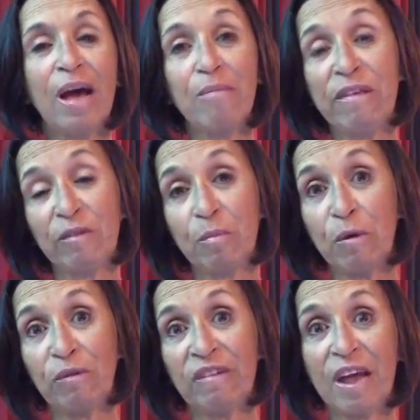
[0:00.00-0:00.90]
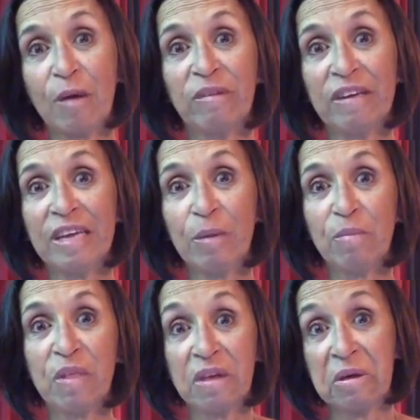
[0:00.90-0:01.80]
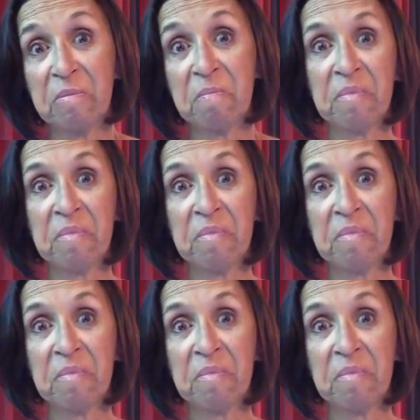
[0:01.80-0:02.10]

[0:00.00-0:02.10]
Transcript: um, it's supposed to help to keep the